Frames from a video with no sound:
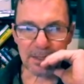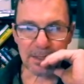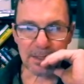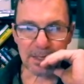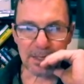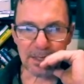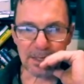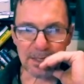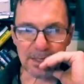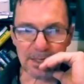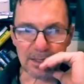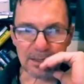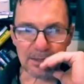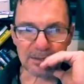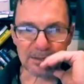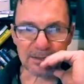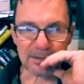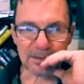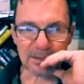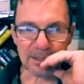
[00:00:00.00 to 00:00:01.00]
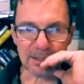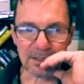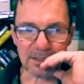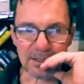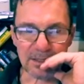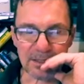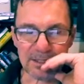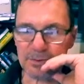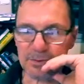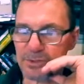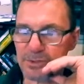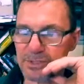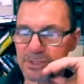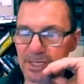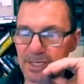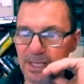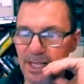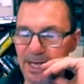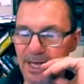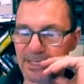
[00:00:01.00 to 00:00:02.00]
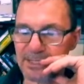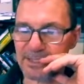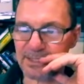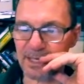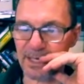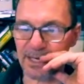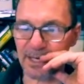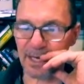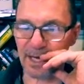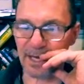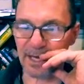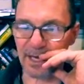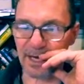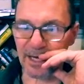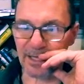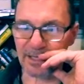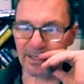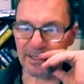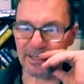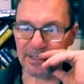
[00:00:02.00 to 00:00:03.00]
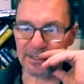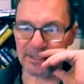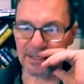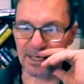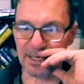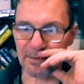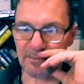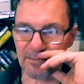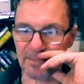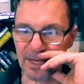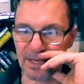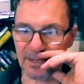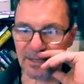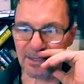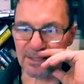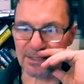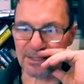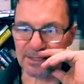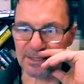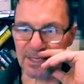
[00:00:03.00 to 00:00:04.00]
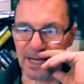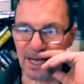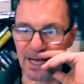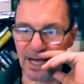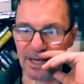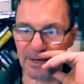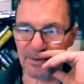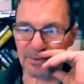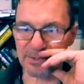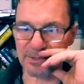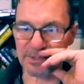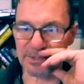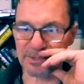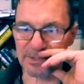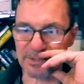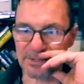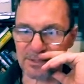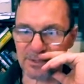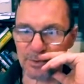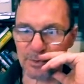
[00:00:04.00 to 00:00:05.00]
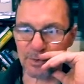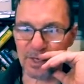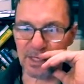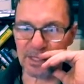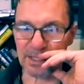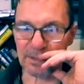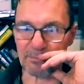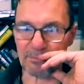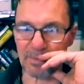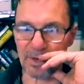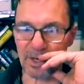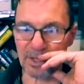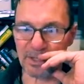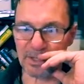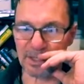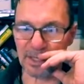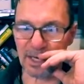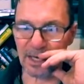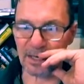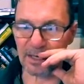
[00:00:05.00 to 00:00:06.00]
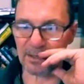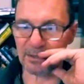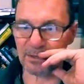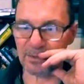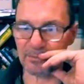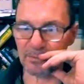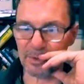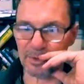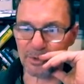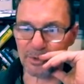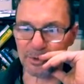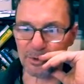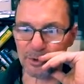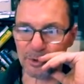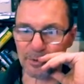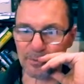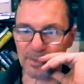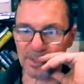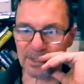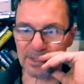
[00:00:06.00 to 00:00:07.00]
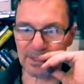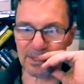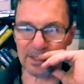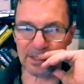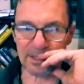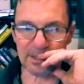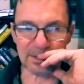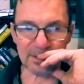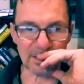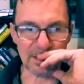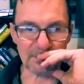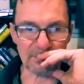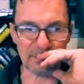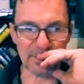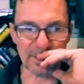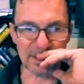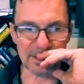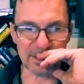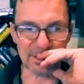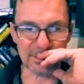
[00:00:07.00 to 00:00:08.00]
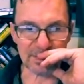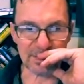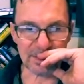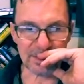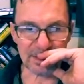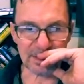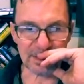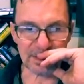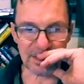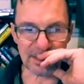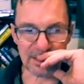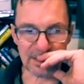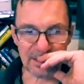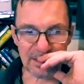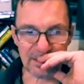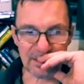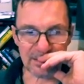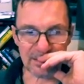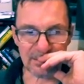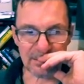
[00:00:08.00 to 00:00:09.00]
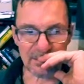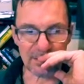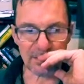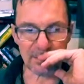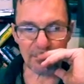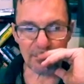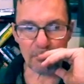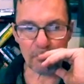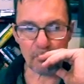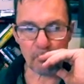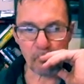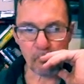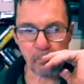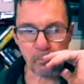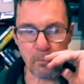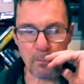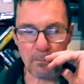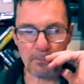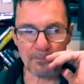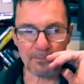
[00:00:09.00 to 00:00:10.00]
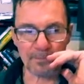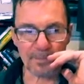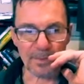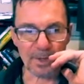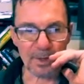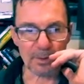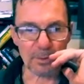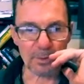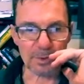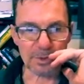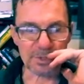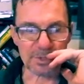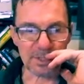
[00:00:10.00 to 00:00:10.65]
And this was the last day I had this. I made this guy was the one that bought the motorhome, and he took a picture, and then I was